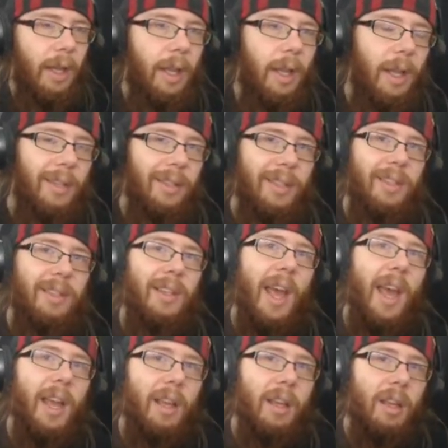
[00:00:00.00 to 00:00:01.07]
A
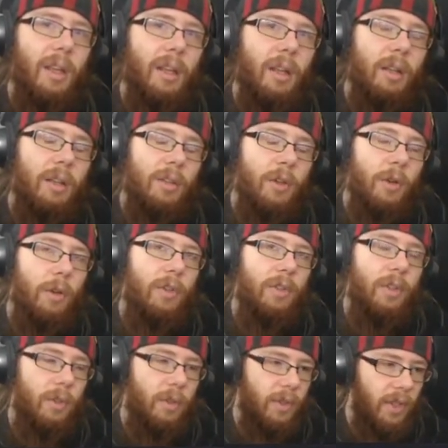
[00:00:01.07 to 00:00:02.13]
stack turns
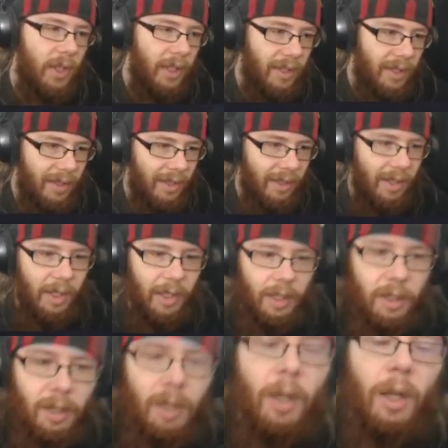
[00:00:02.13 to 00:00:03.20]
into
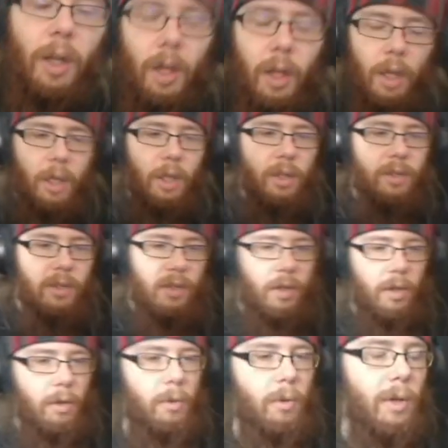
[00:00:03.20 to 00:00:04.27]
16.
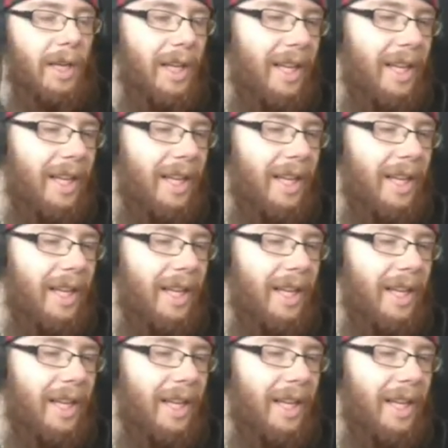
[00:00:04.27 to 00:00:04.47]
So...